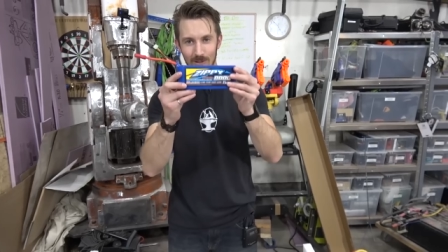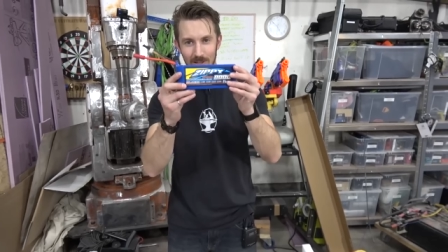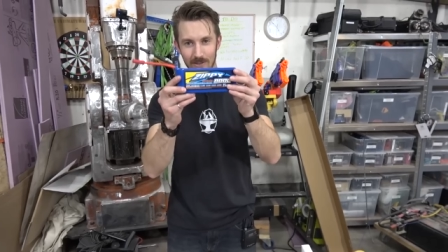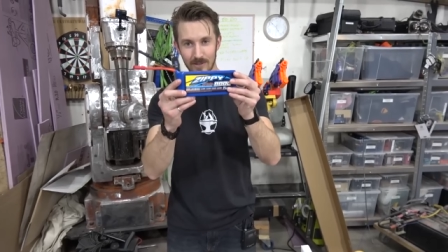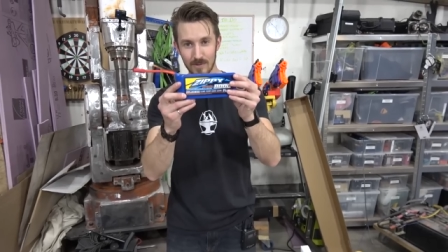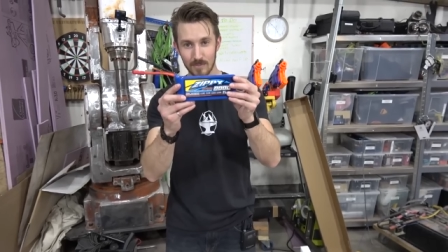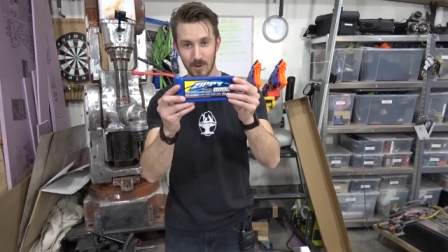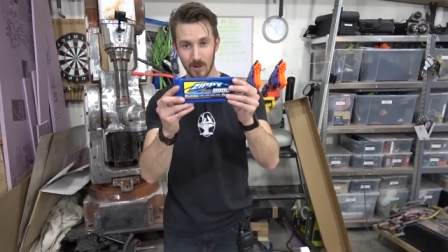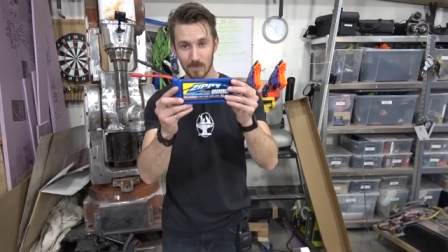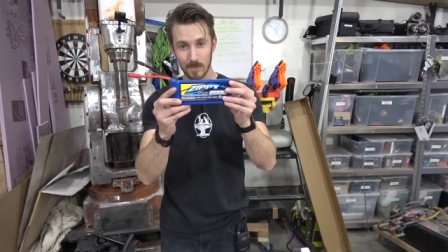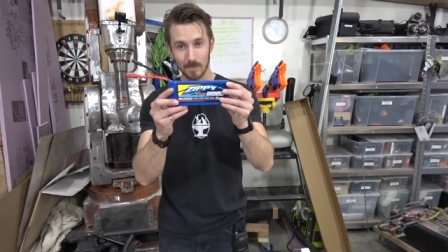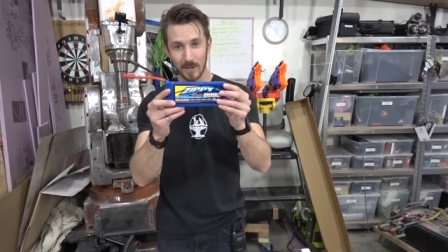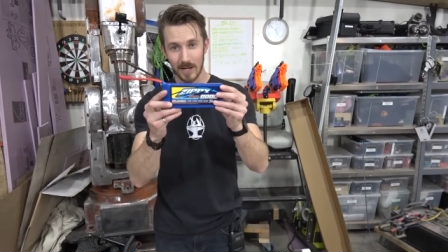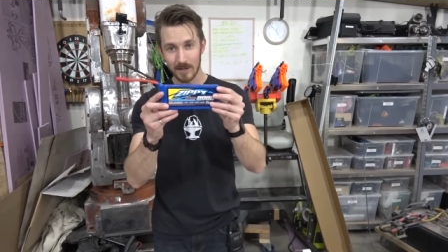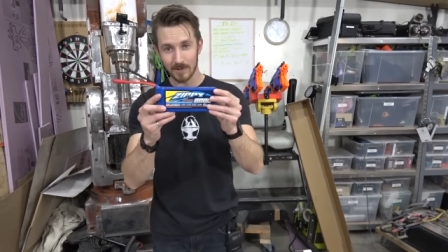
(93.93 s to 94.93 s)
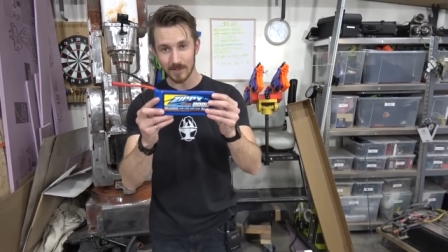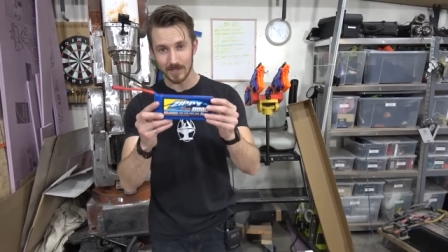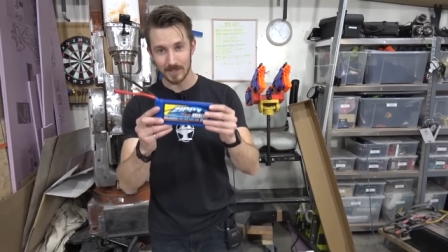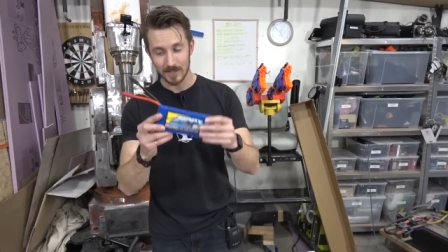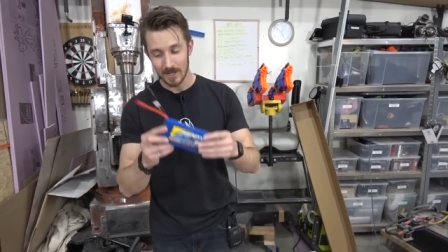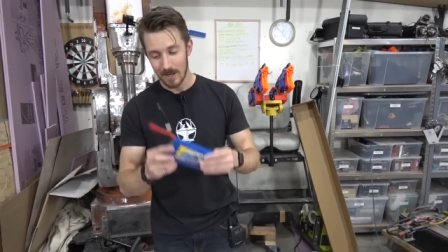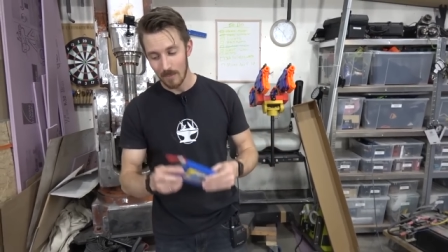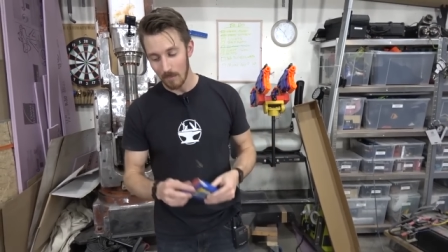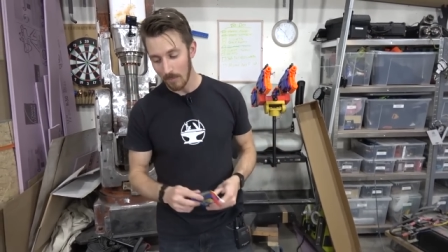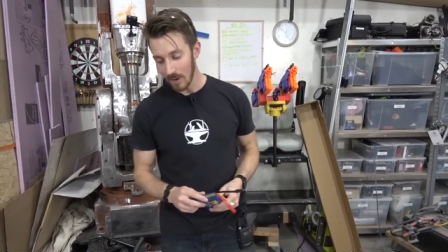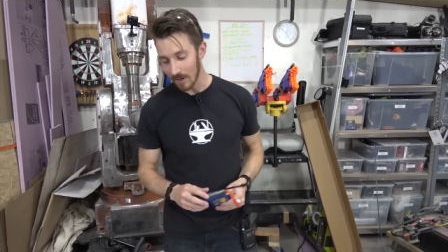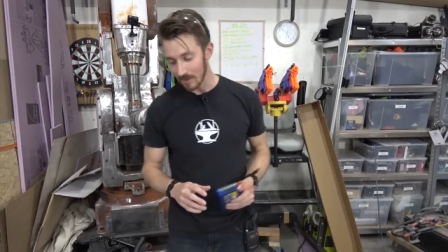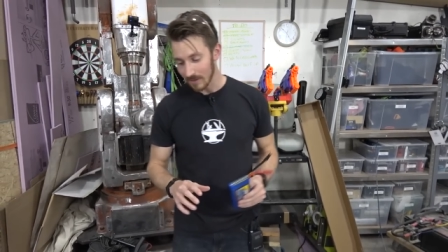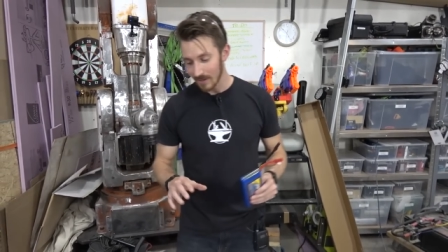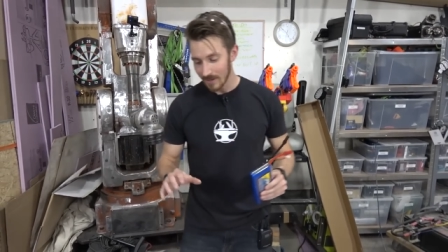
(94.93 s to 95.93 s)
lithium polymer battery,
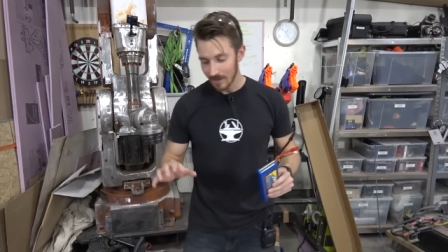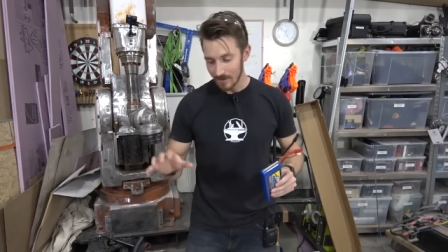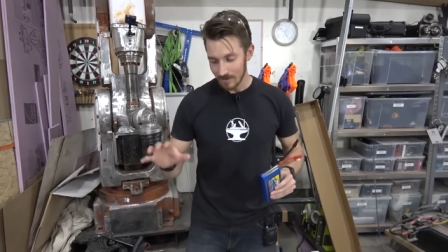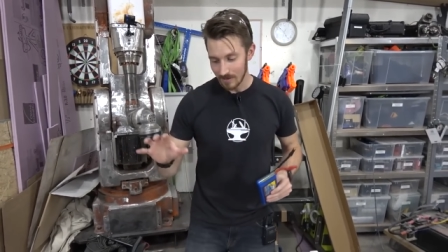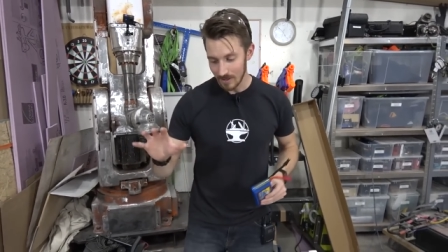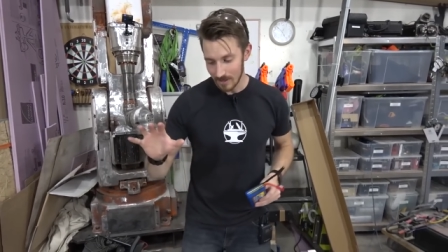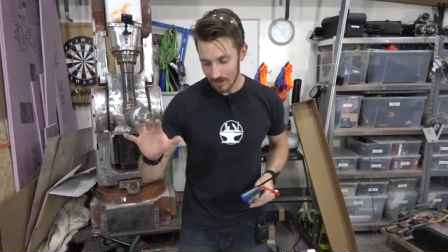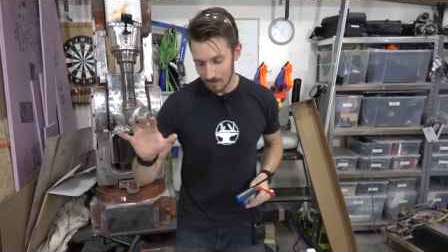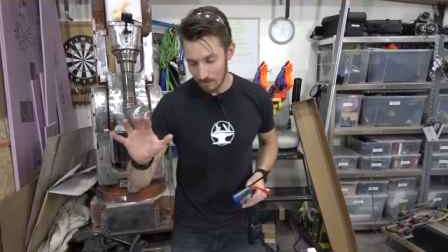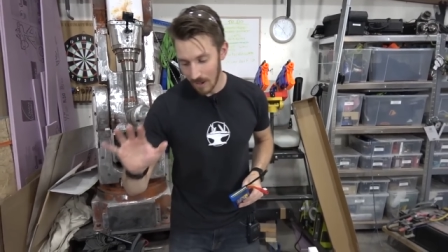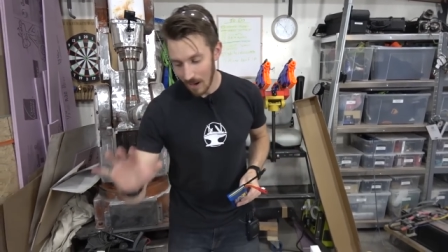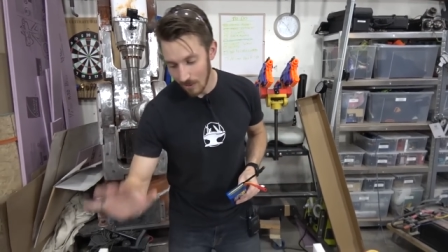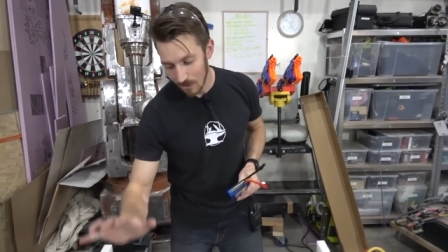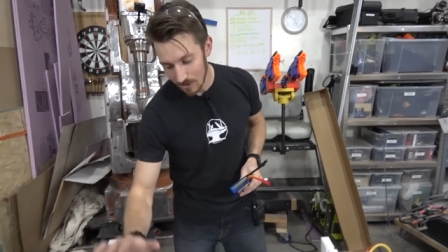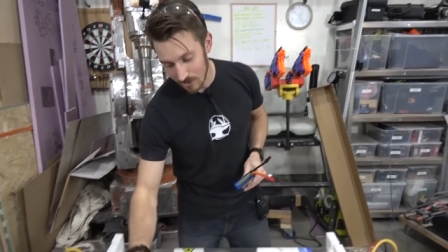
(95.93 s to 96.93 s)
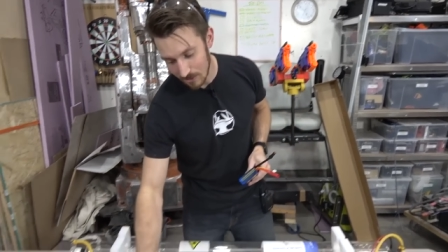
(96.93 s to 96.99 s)
but the power